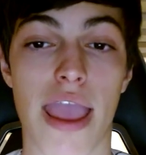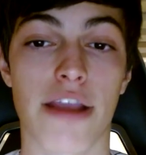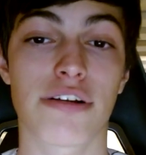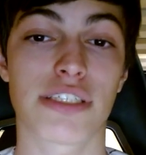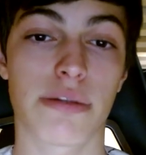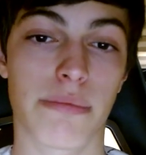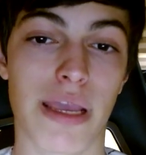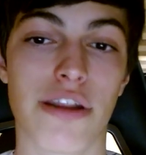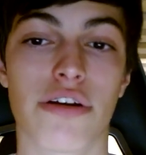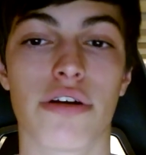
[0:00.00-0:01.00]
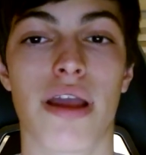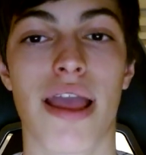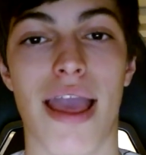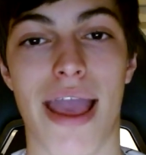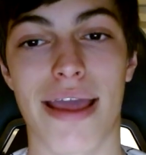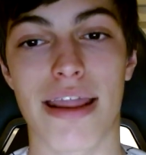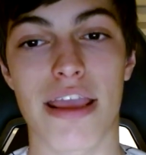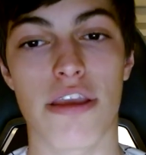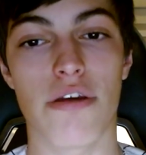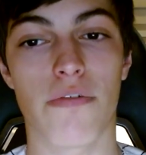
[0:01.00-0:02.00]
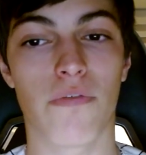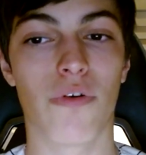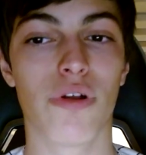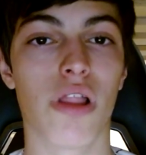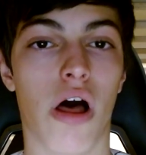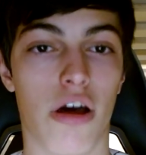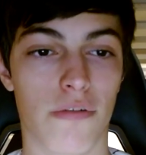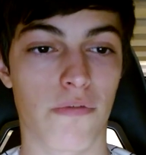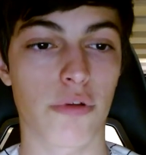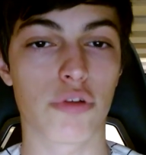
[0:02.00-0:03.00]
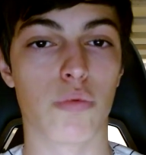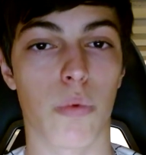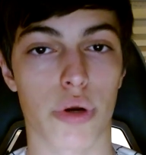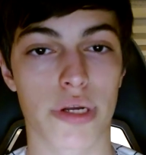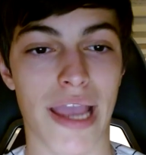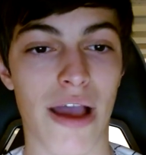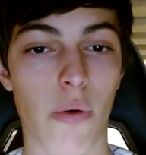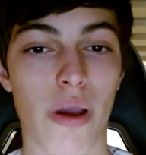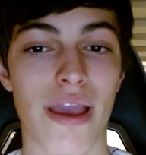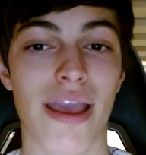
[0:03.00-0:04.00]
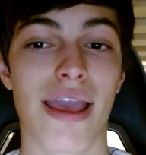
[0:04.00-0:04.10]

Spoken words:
Harrison Bader had a full on-field workout,